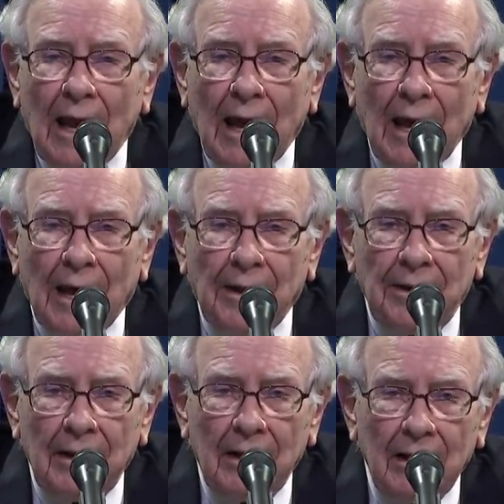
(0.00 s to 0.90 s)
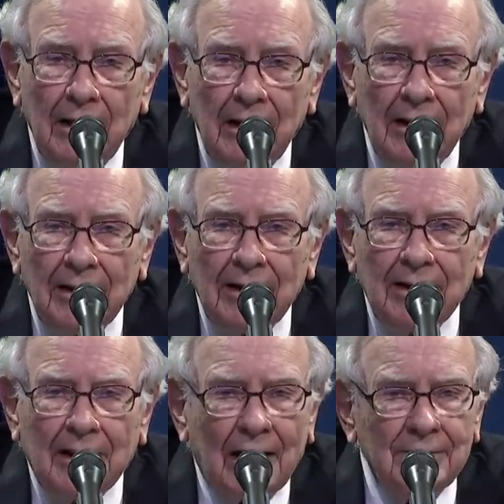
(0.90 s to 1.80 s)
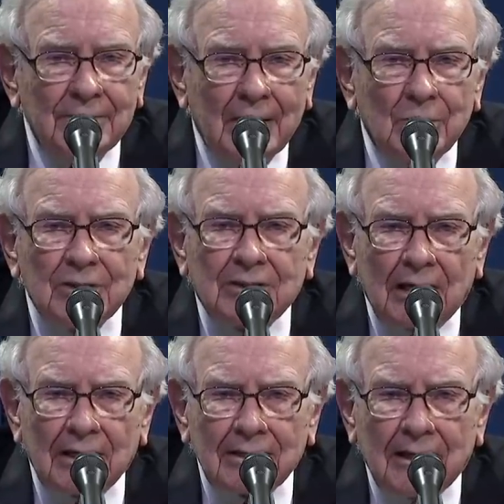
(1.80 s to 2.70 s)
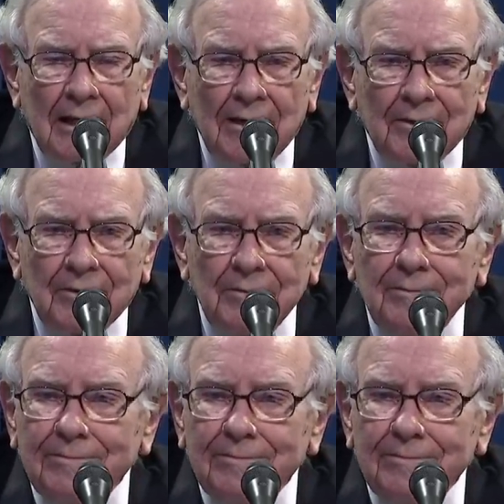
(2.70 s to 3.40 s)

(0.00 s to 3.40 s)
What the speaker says: And I would say again, I don't